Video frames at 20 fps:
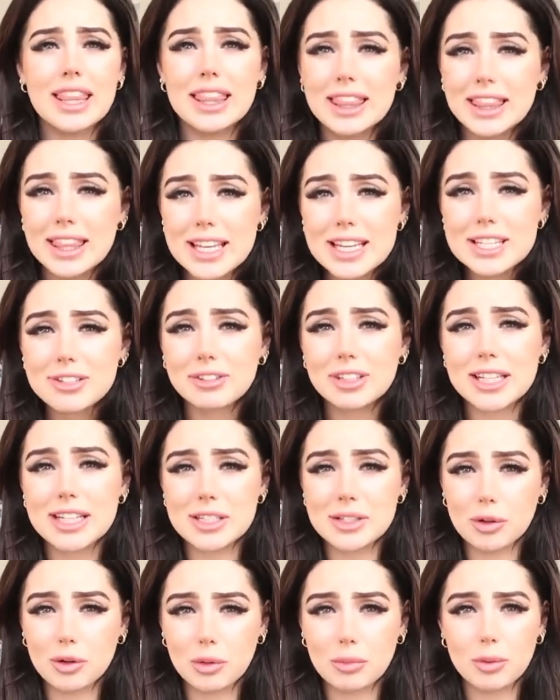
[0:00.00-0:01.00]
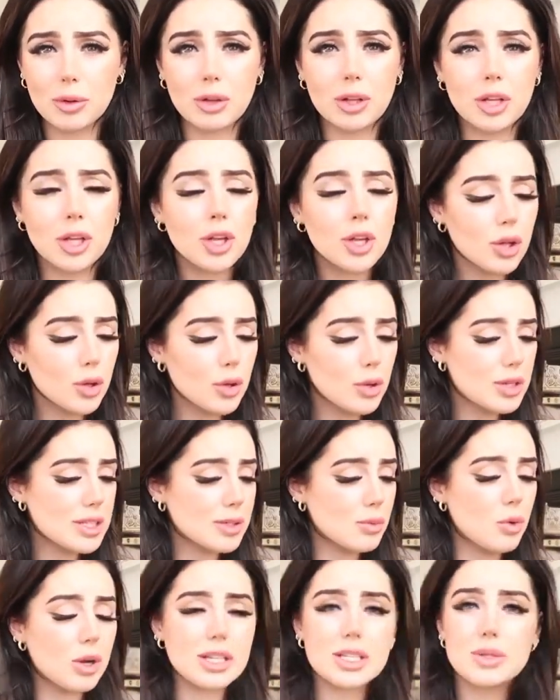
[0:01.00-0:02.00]
Literally adorable. Who
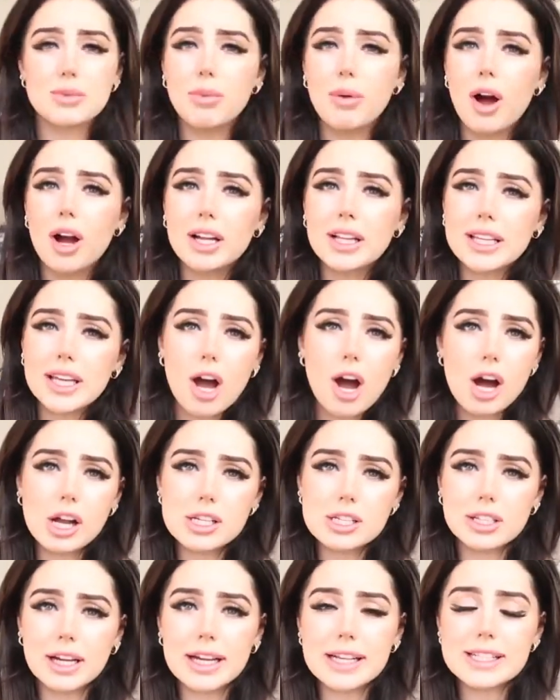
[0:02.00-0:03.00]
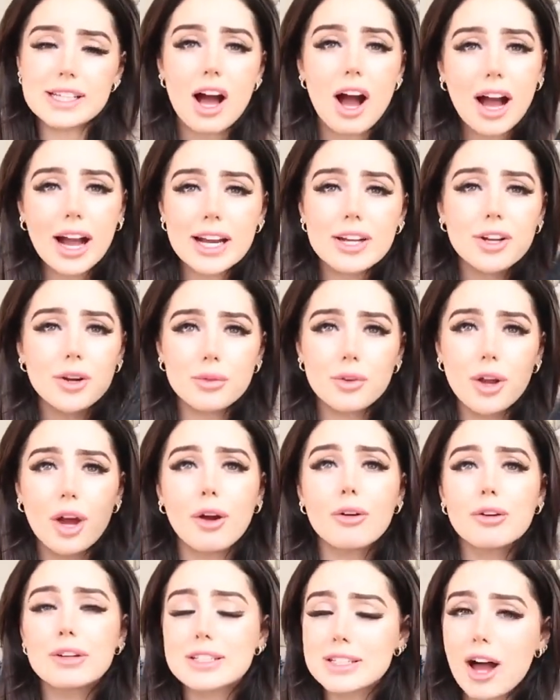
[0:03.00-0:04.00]
doesn't want sparkly heart tights? I don't
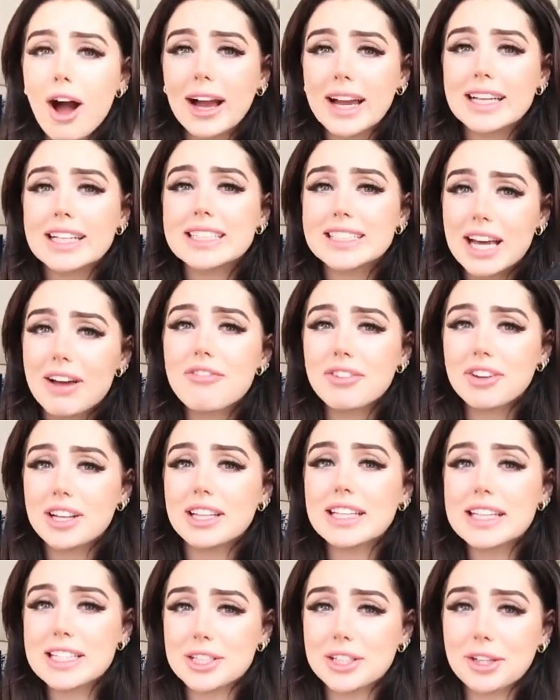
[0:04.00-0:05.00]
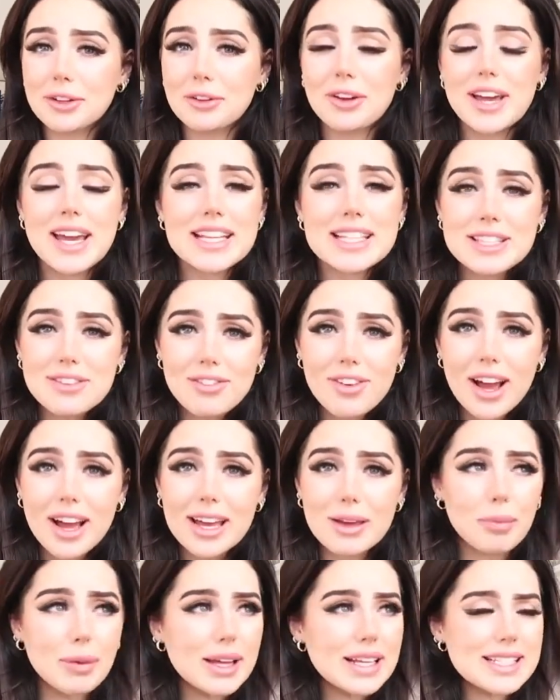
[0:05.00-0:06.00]
know, because I definitely do. It's a
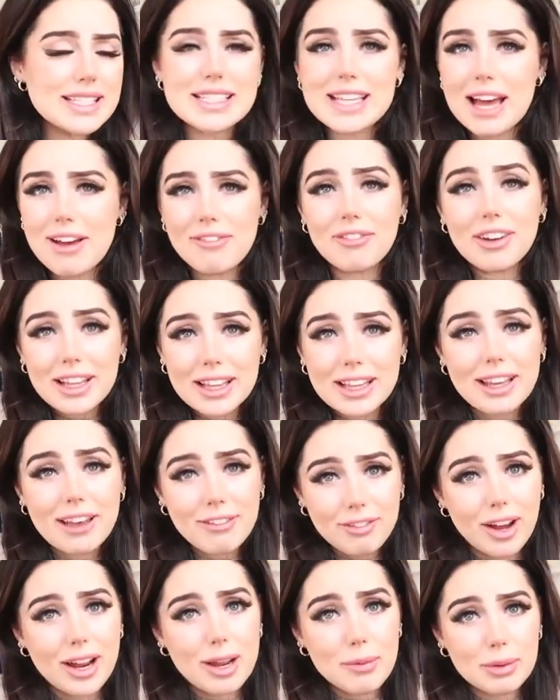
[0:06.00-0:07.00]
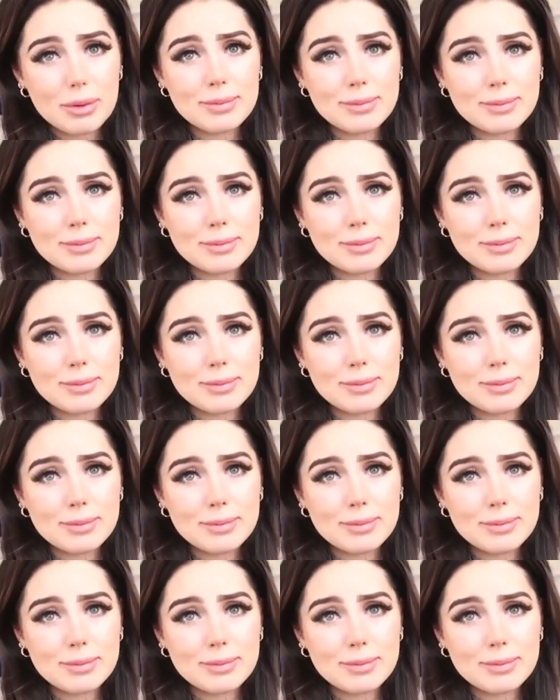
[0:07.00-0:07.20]
vibe. It's definitely a vibe.